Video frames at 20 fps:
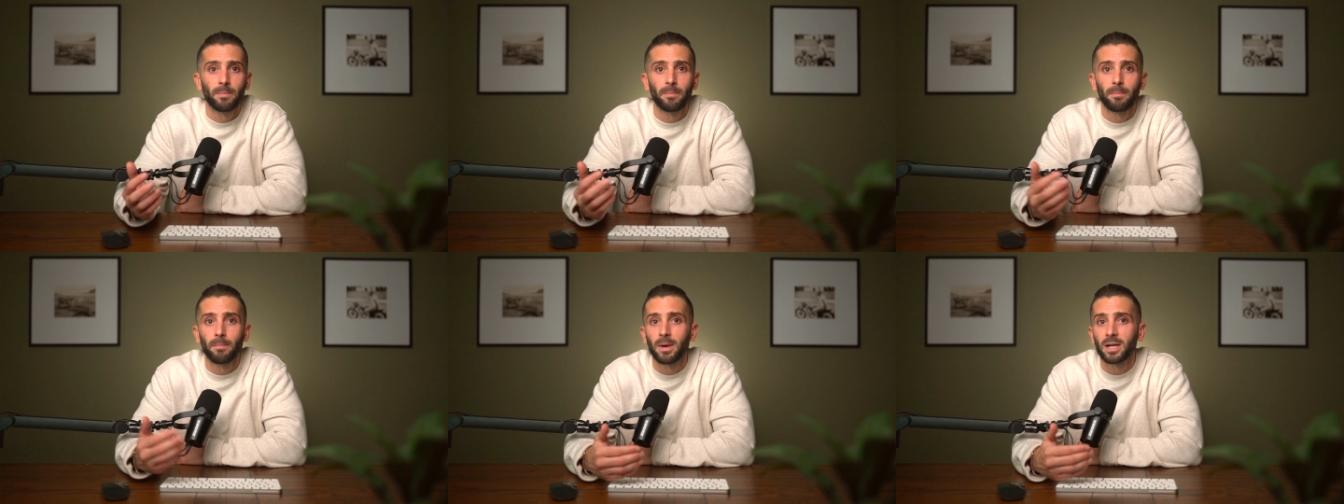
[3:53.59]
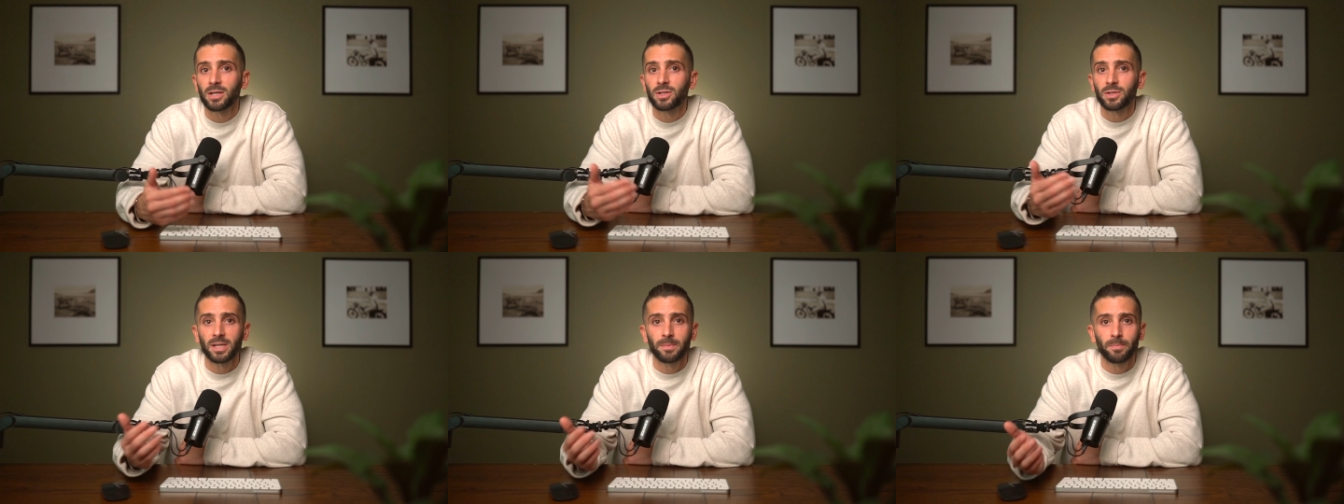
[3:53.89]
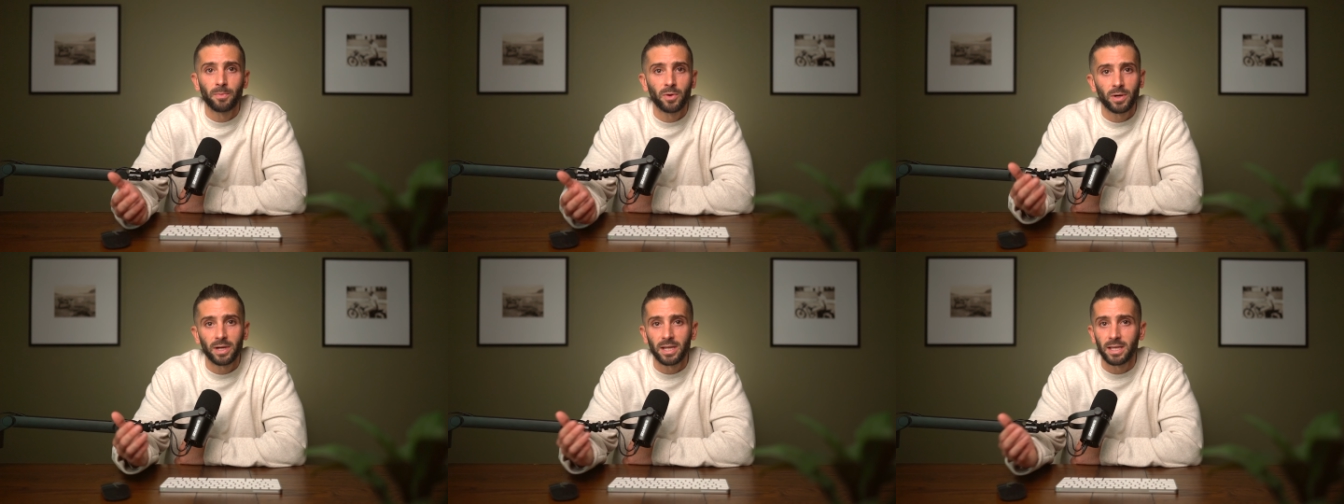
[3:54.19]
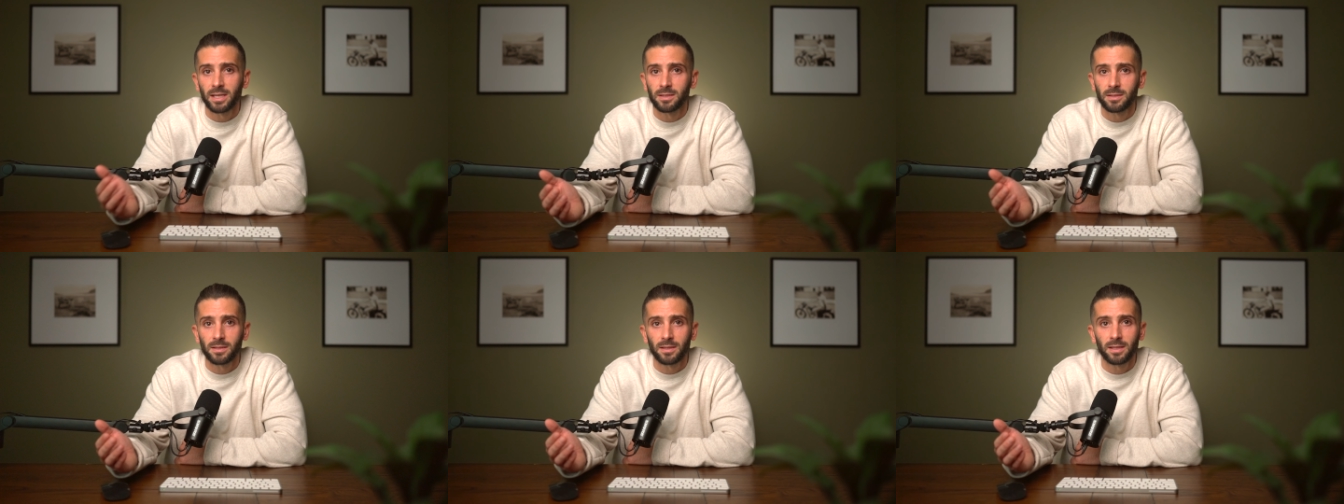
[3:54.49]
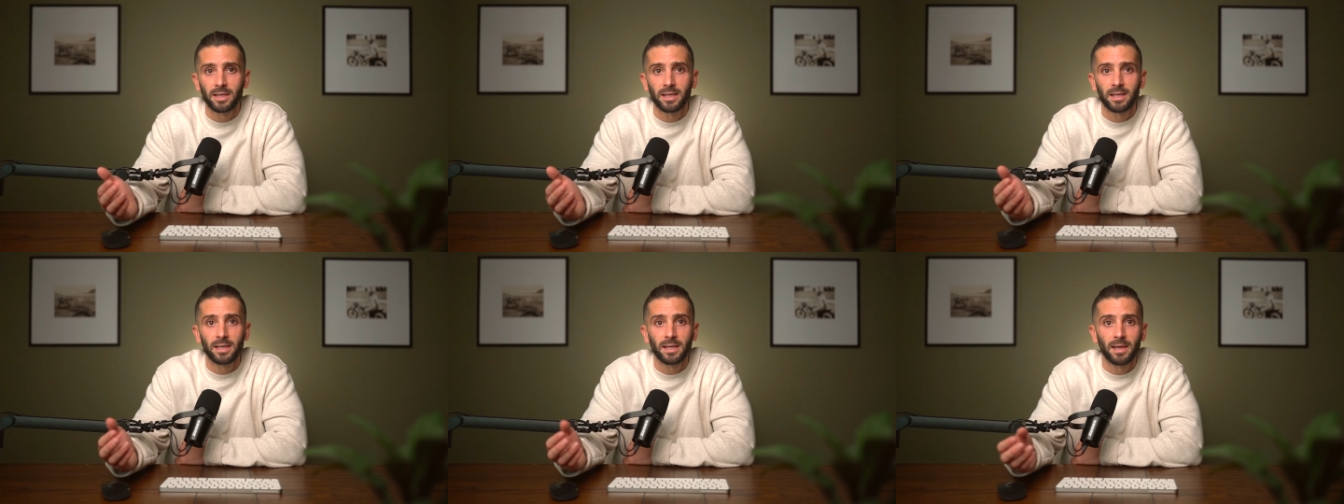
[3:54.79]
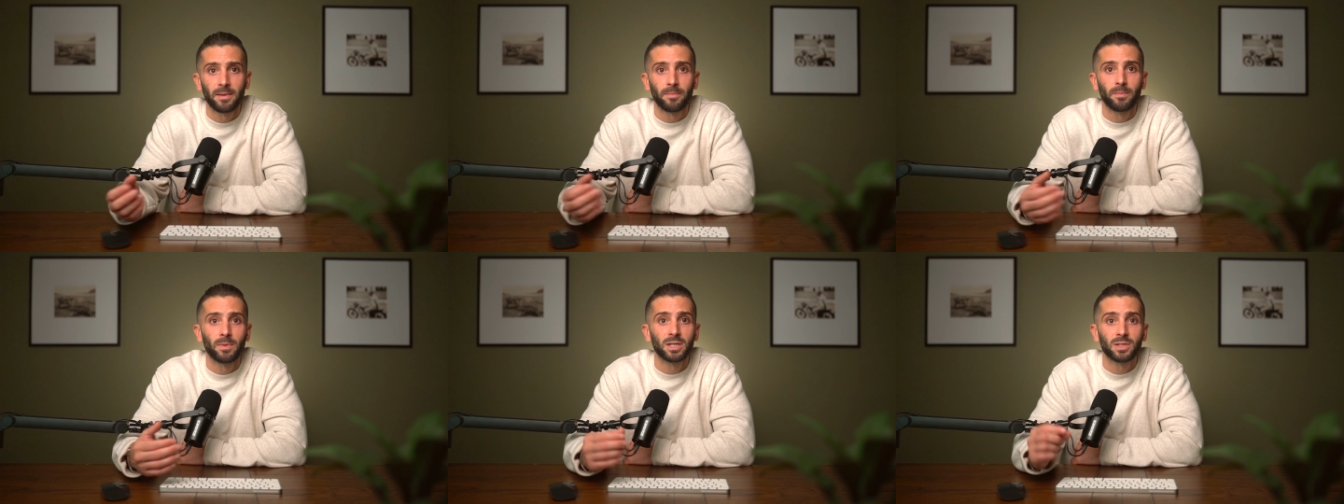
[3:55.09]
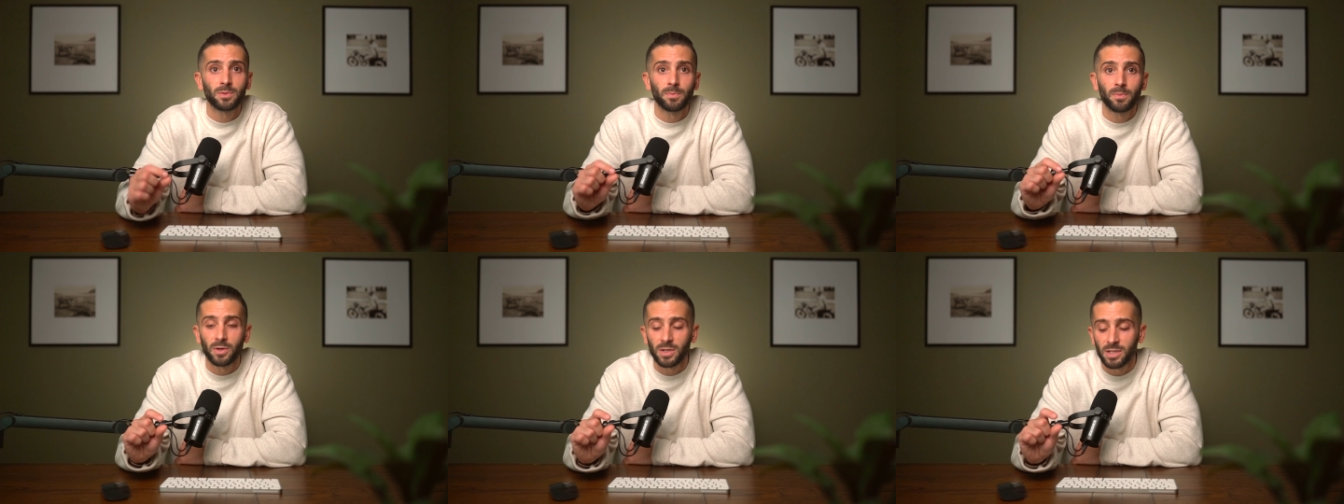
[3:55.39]
much more easily and
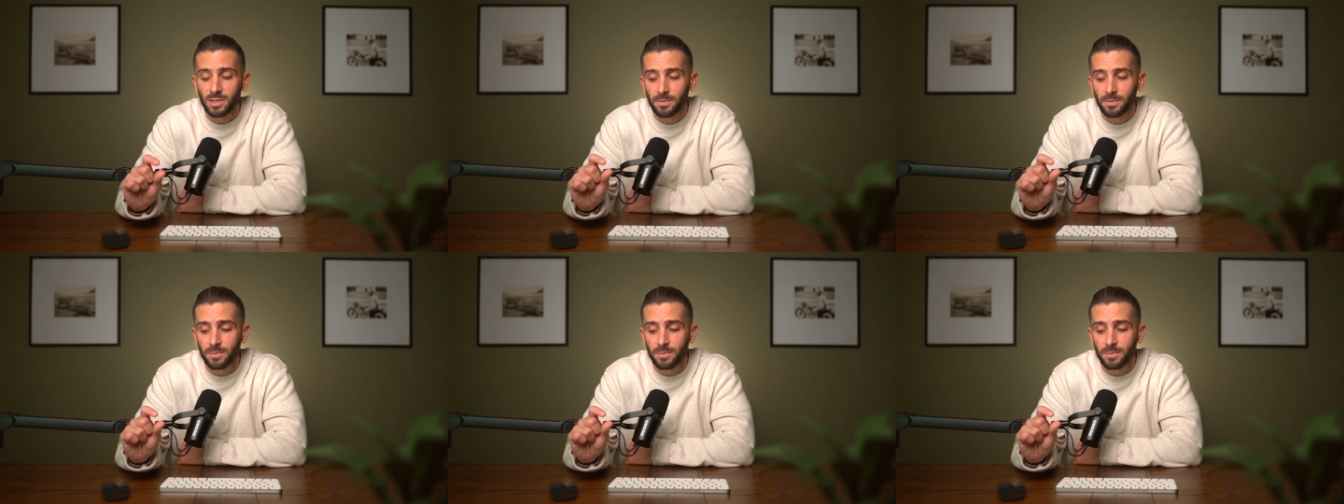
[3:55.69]
much more